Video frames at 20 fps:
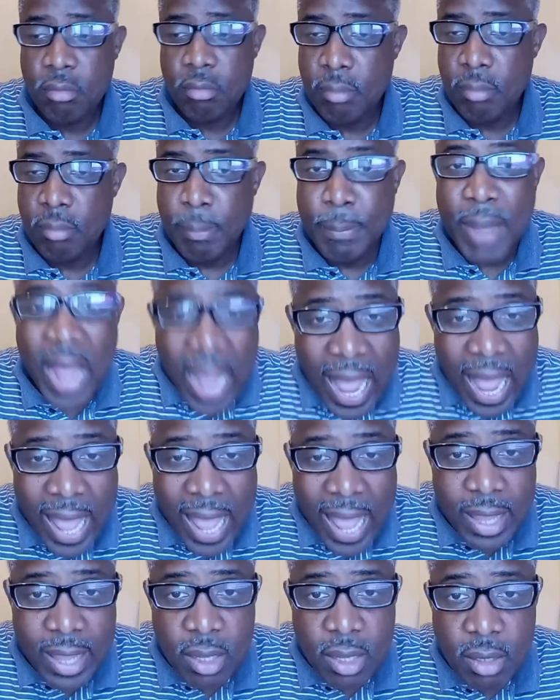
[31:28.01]

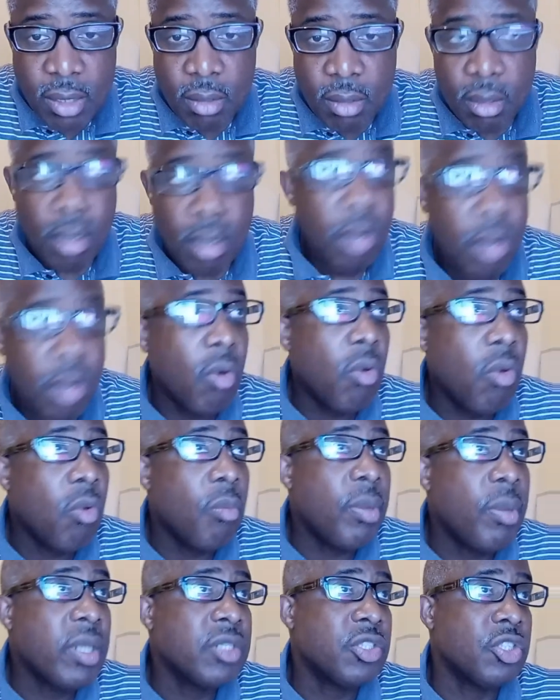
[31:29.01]
buy a
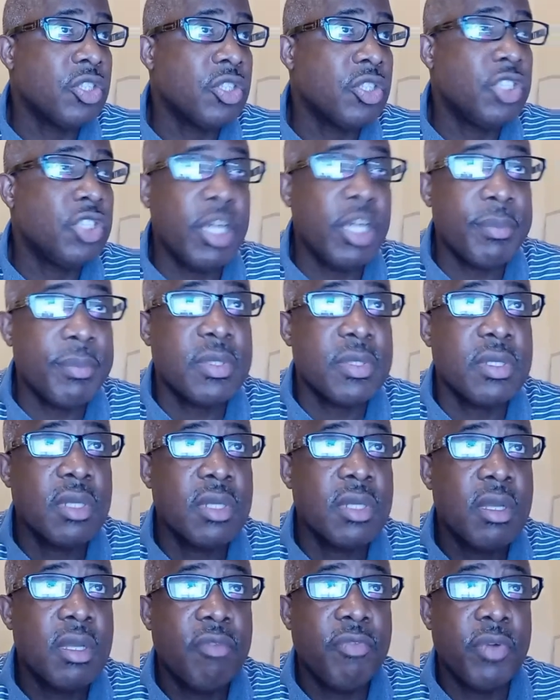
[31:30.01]
whole bunch of
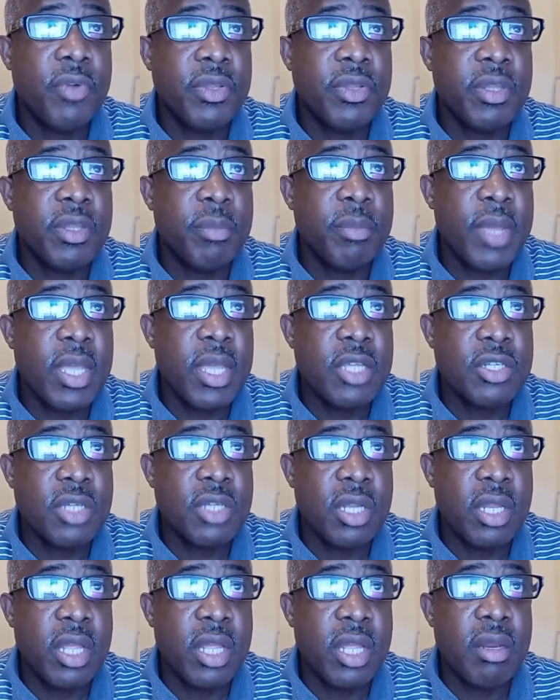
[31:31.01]
chips for the
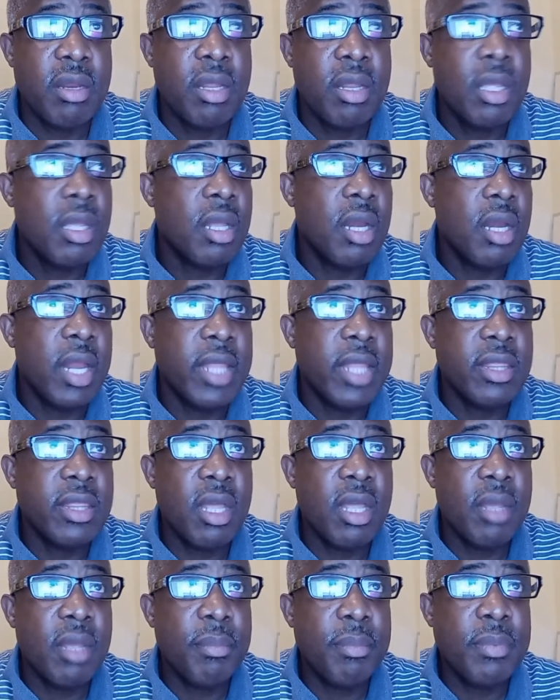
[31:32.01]
patient and let
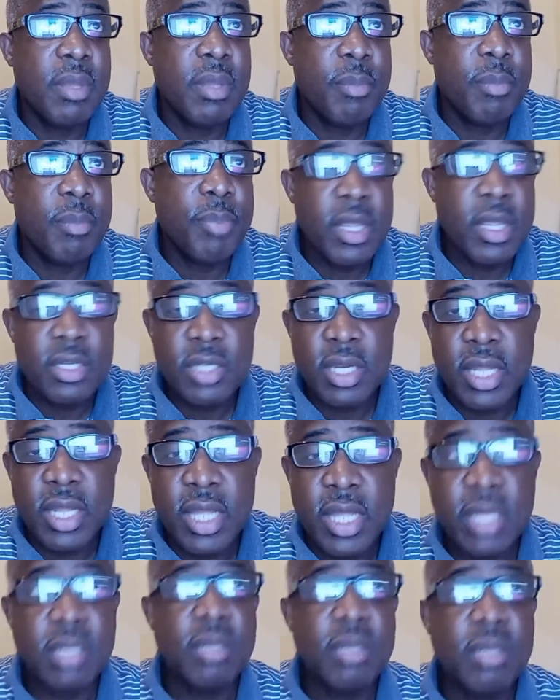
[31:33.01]
the patient
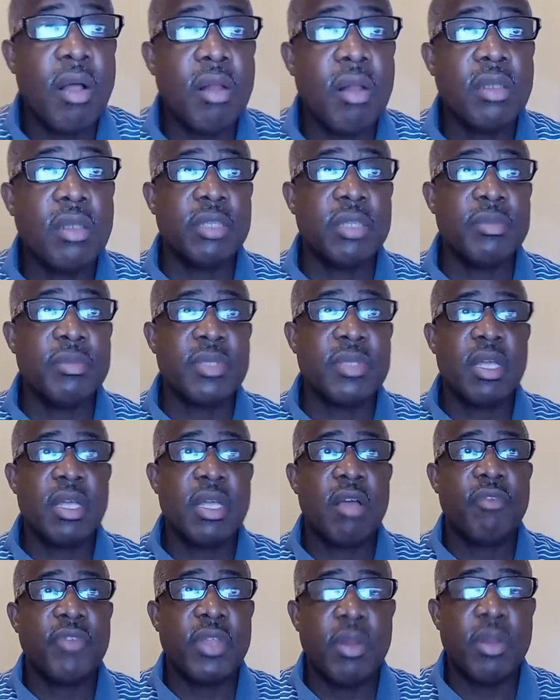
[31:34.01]
indulge
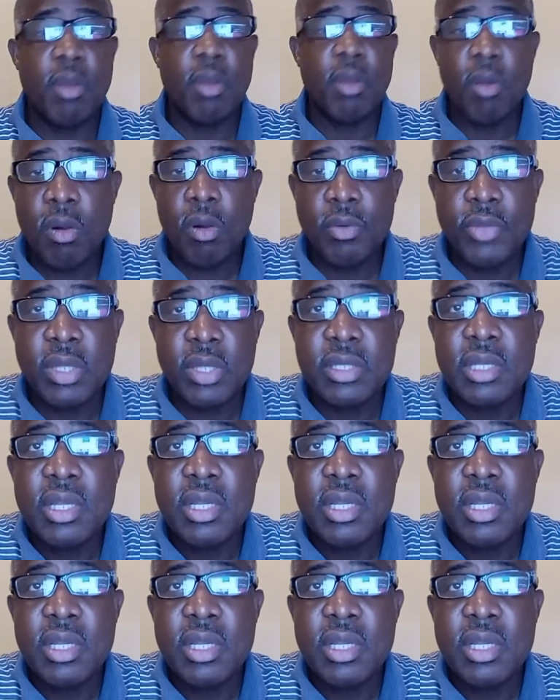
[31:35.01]
himself in all the...